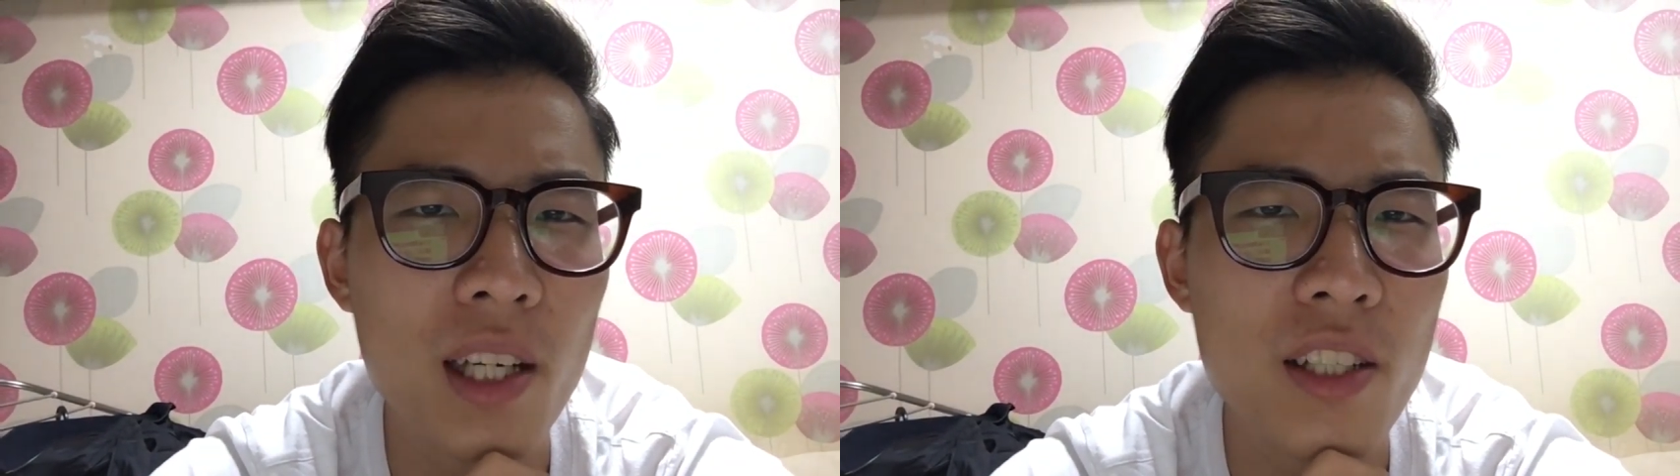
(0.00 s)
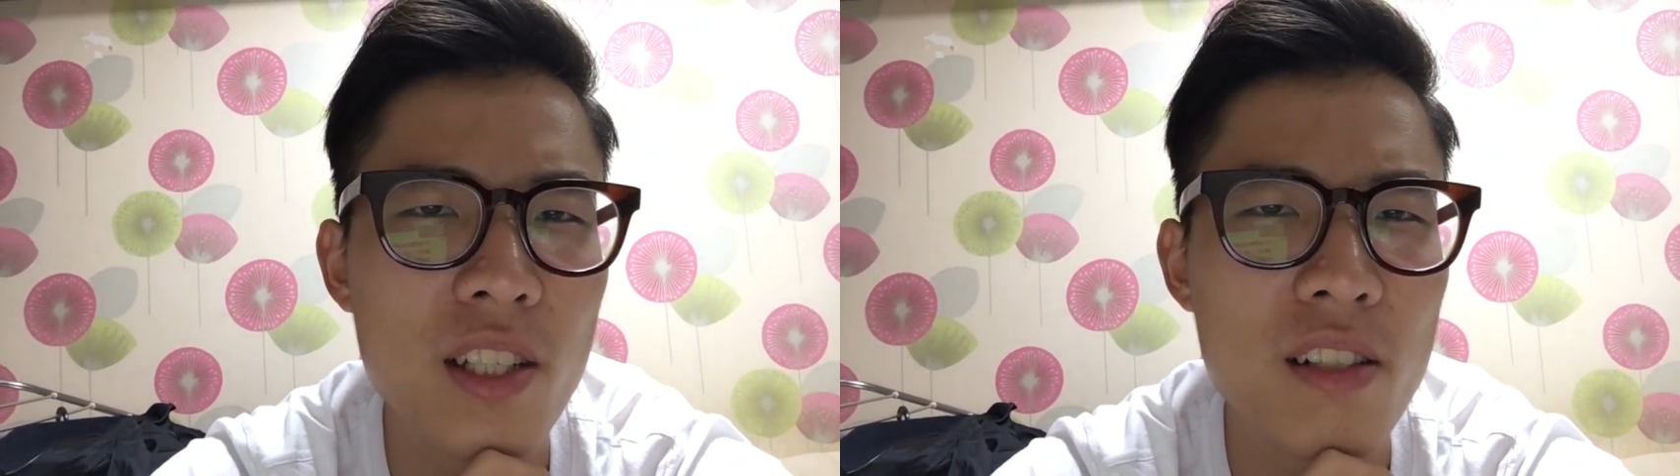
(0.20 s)

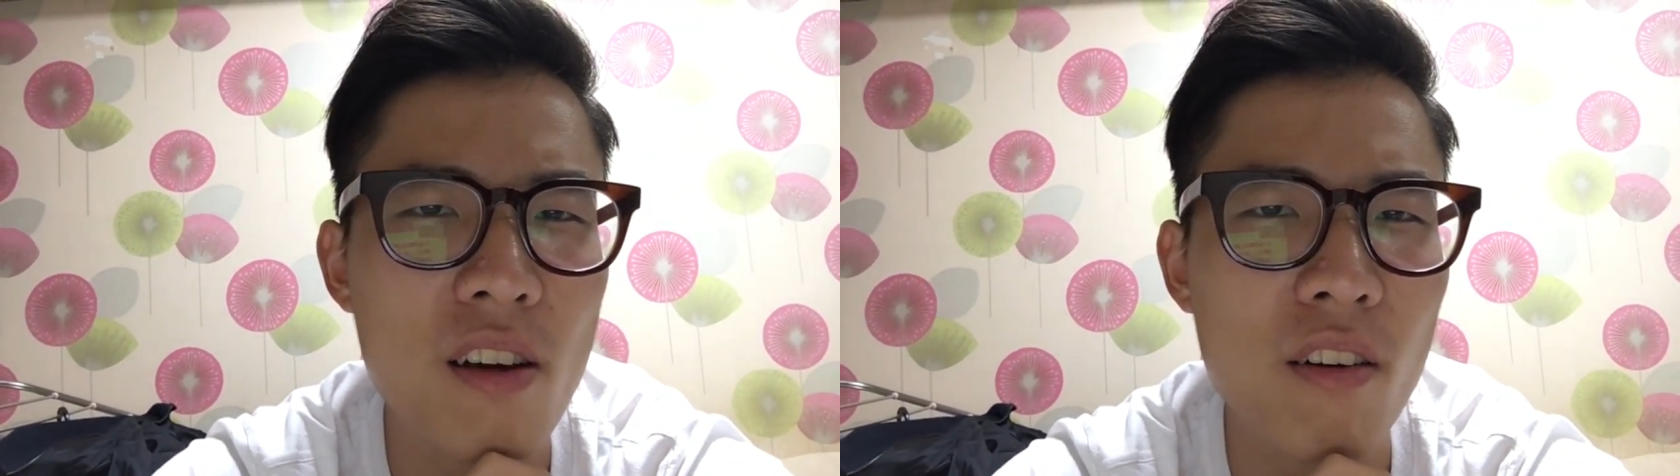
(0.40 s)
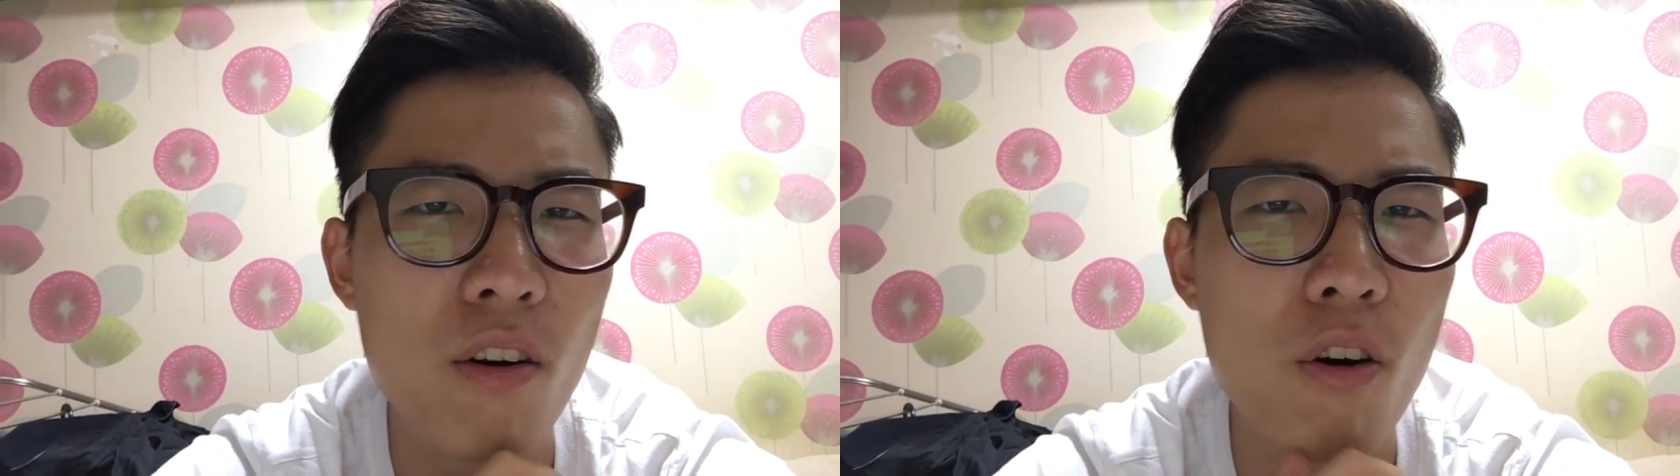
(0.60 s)
and I just
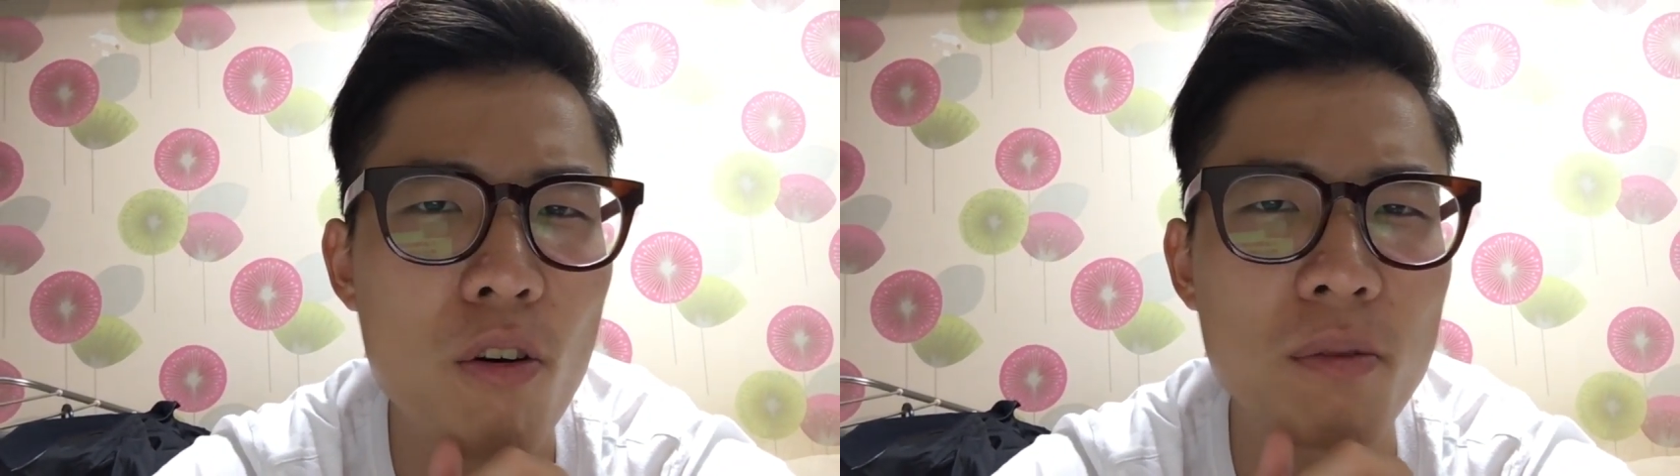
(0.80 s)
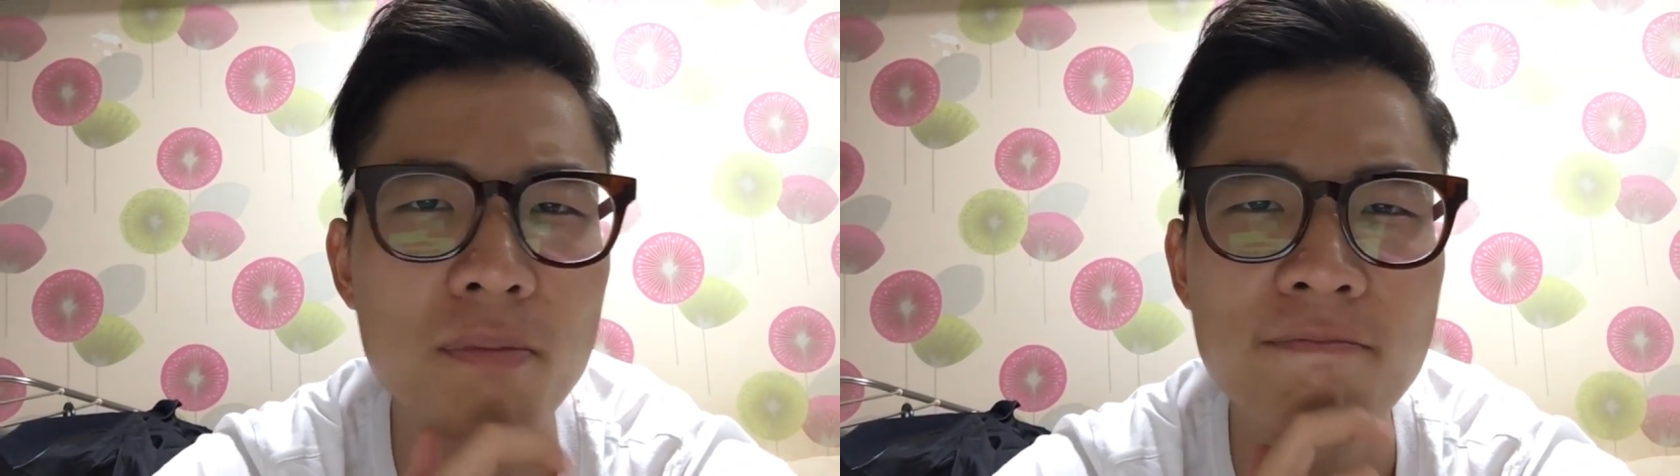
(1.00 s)
got
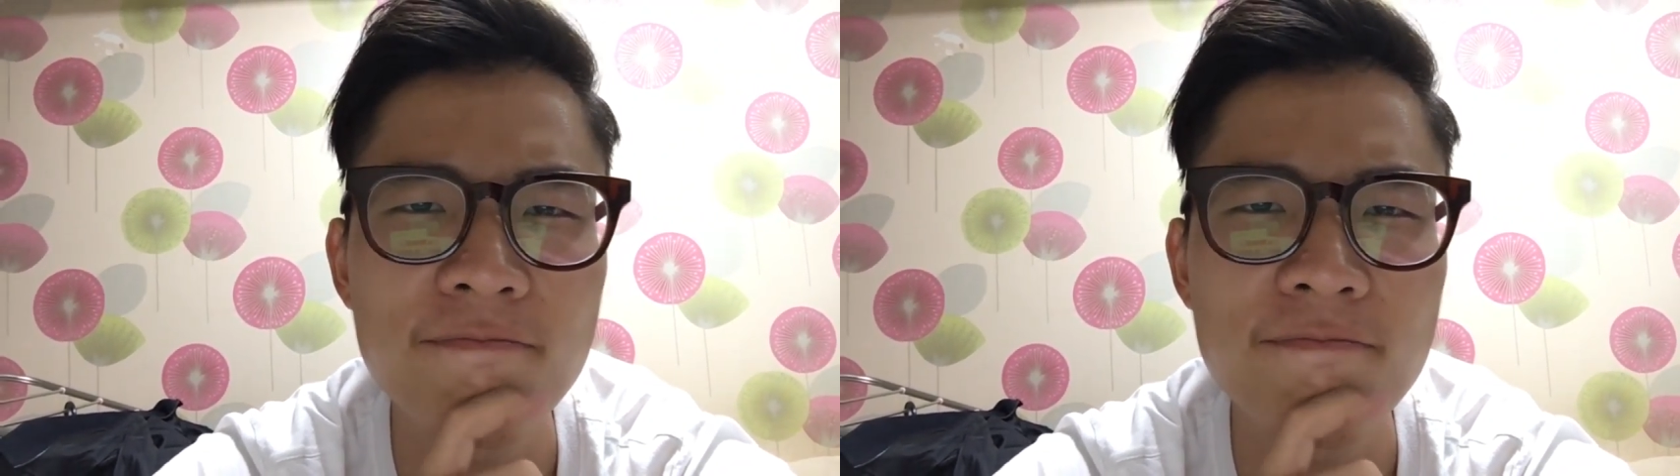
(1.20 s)
home.